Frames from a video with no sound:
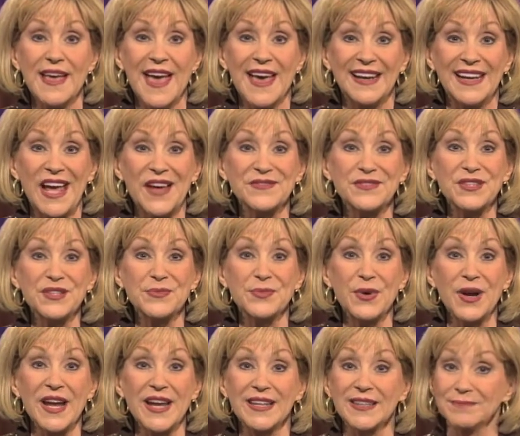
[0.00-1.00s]
And after the
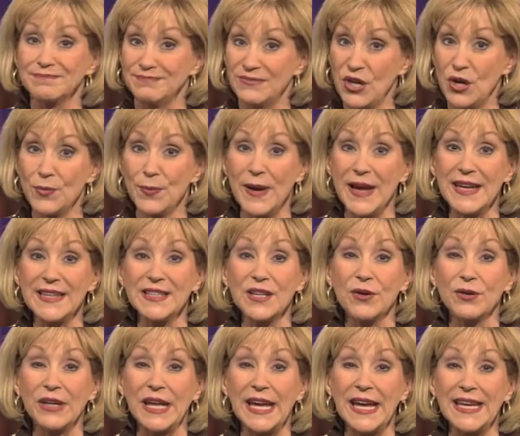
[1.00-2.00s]
break, no pain,
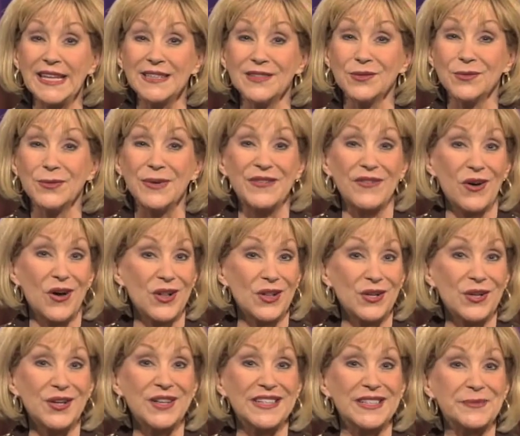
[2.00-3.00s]
no gain? We've all
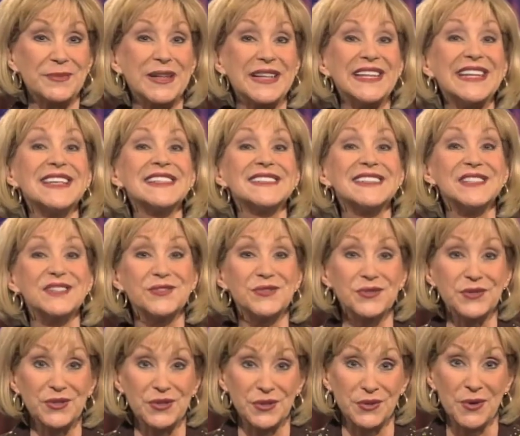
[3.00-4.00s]
heard it, but is it
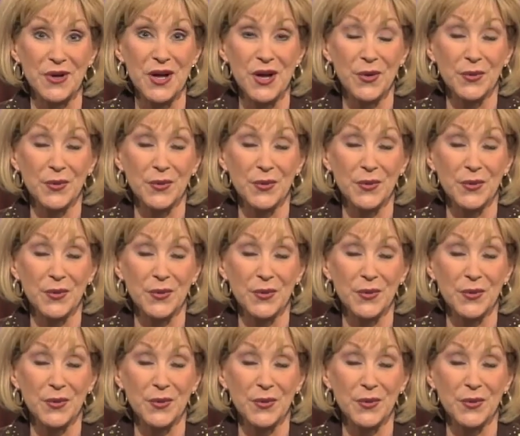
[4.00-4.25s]
true?